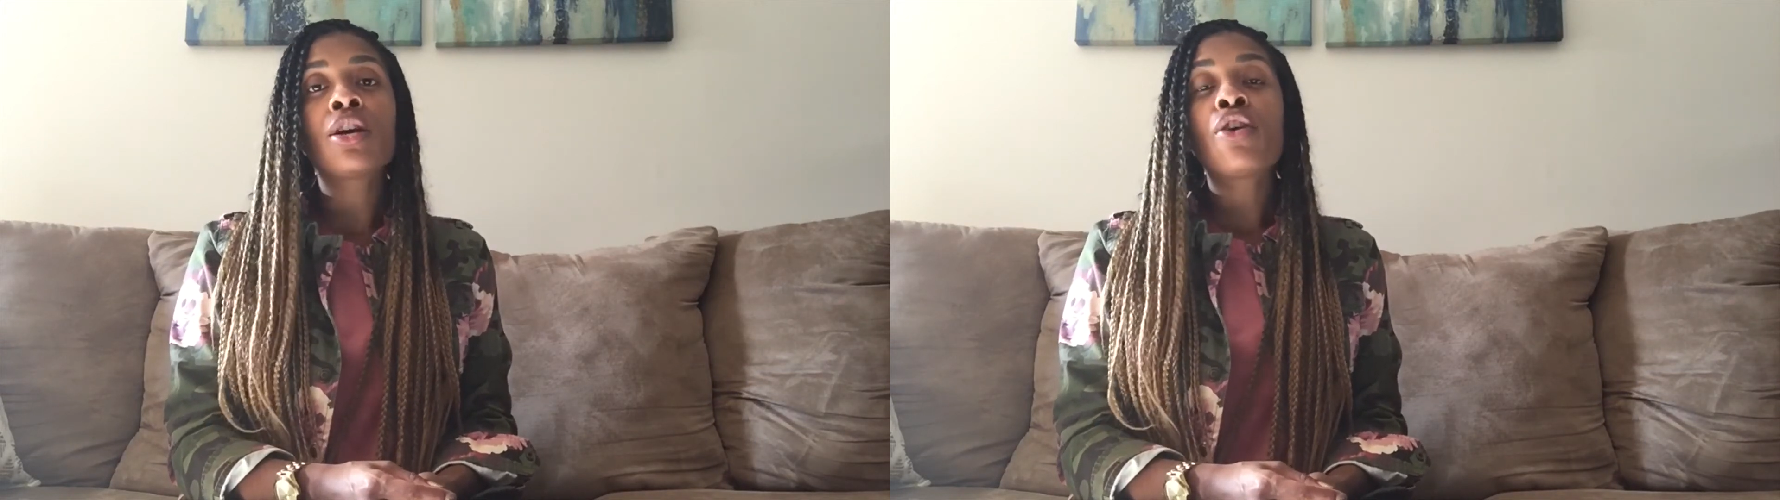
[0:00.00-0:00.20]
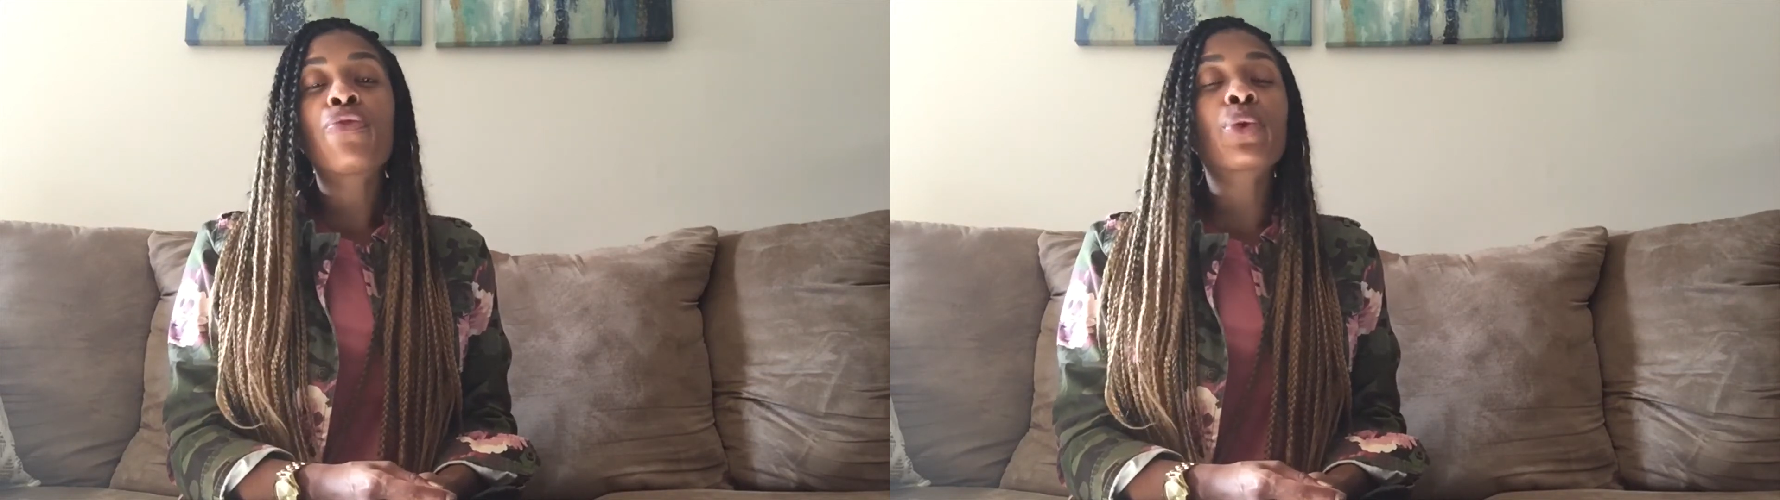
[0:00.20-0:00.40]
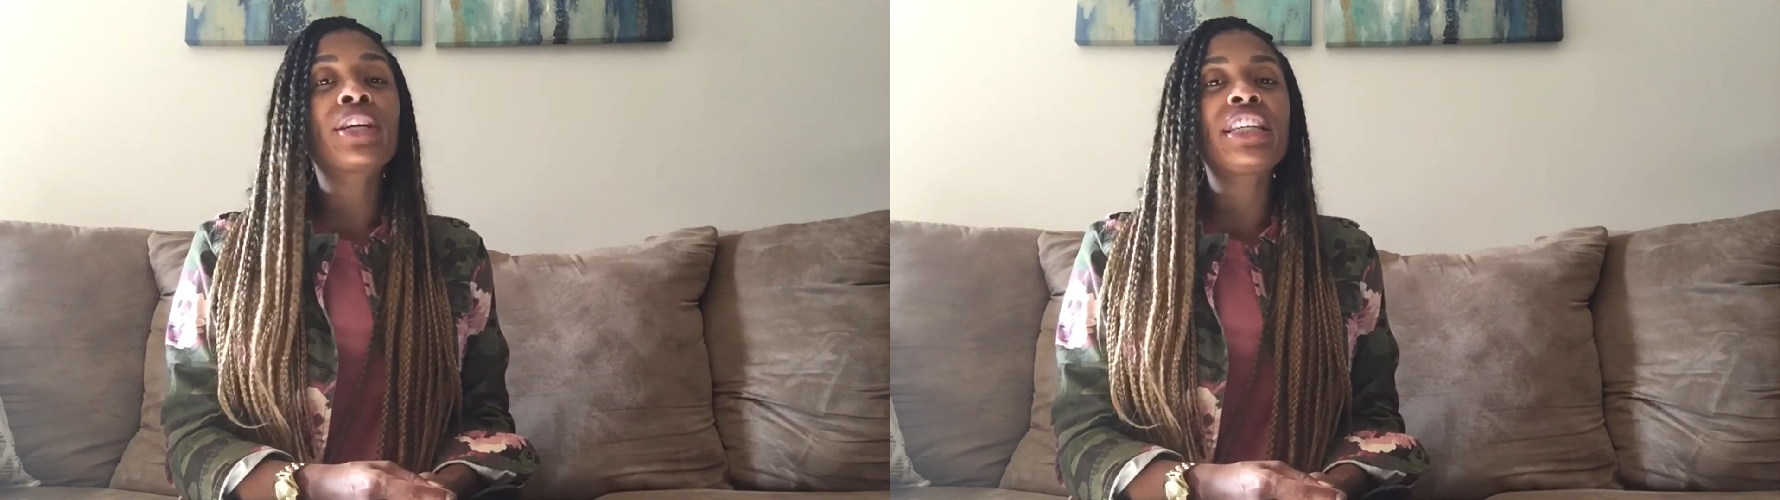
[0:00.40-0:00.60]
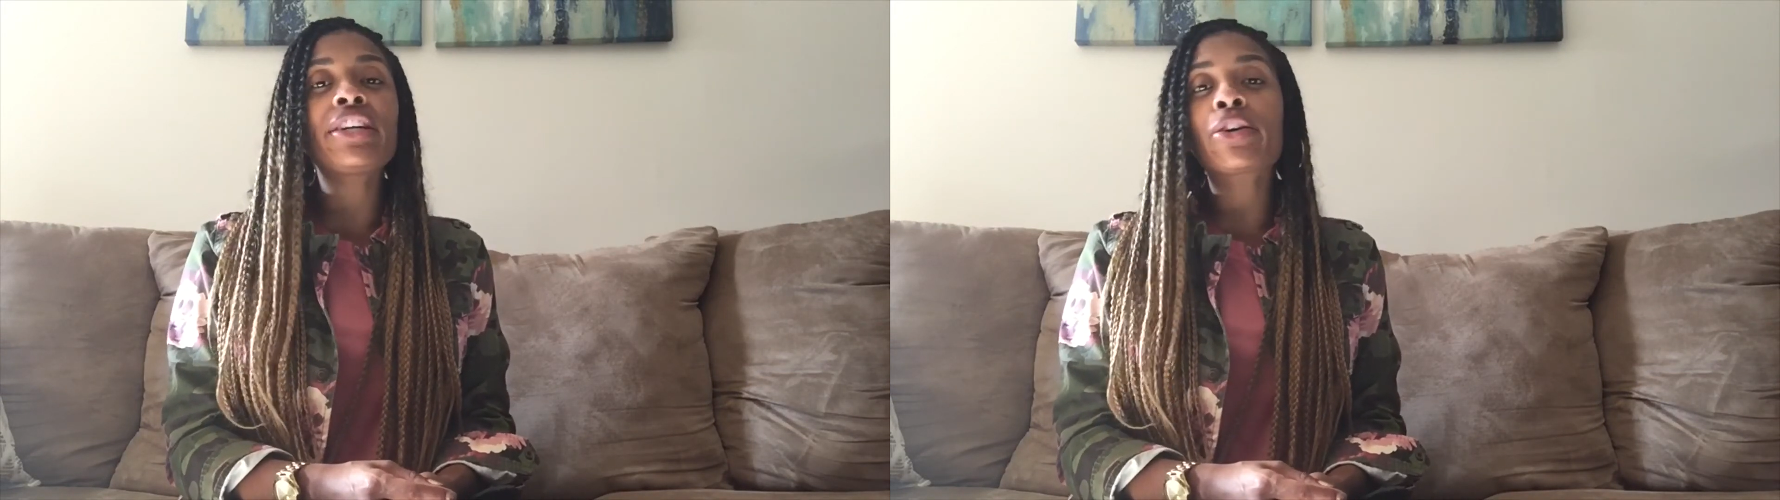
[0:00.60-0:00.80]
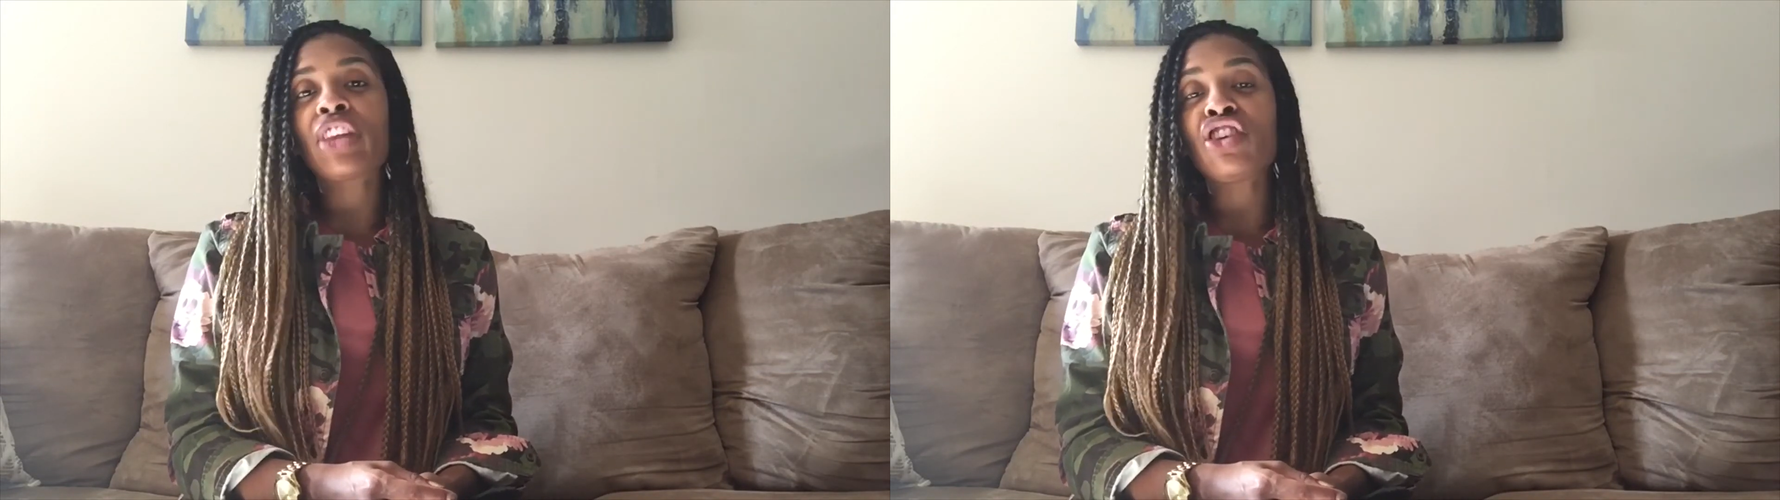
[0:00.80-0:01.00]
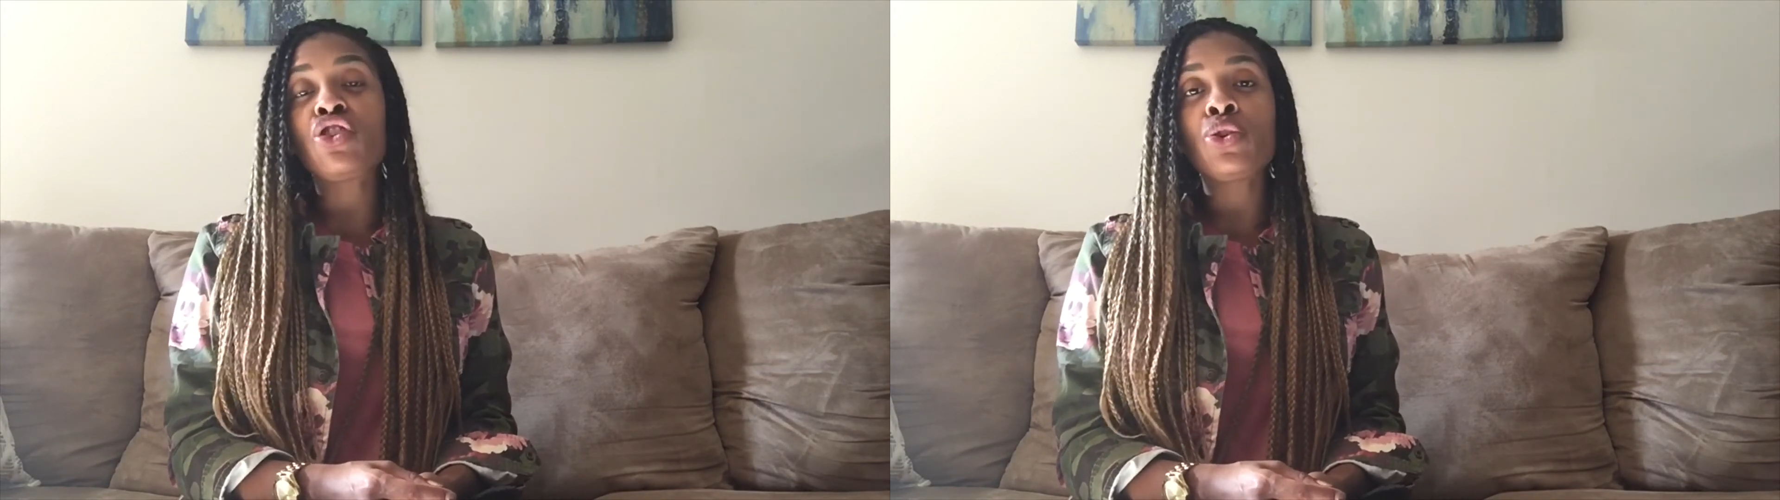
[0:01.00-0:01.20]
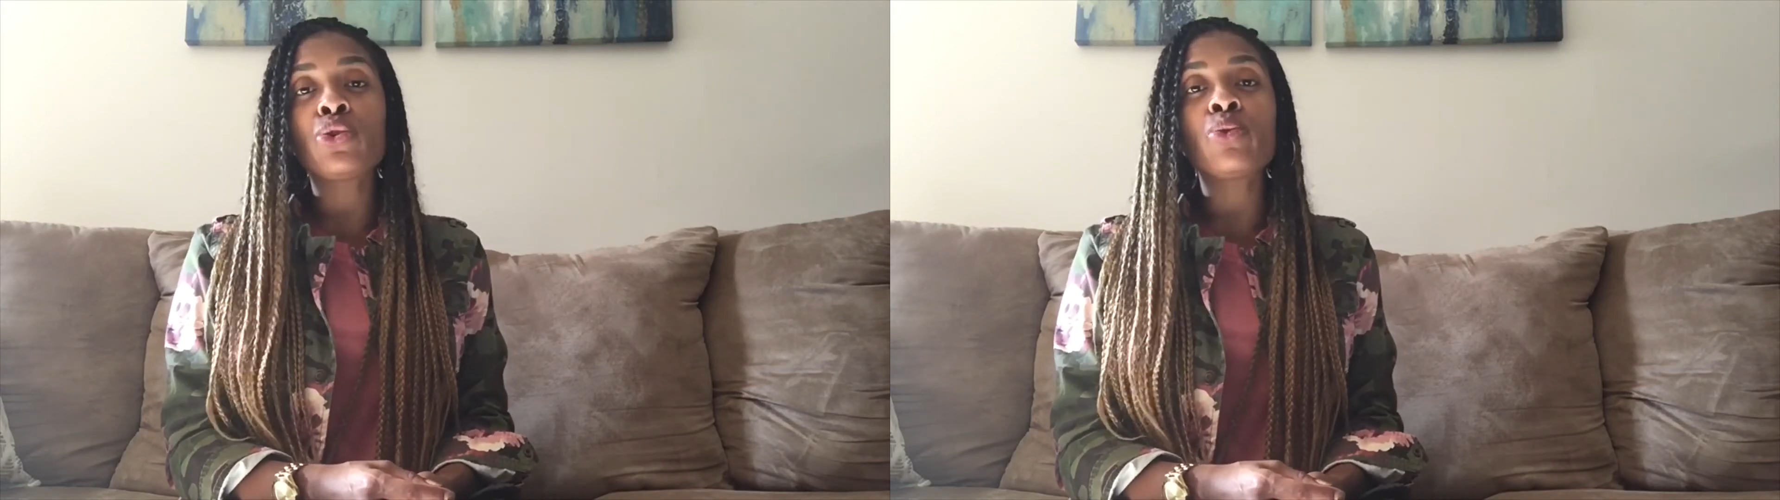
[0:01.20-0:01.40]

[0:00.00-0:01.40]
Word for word: for a year that you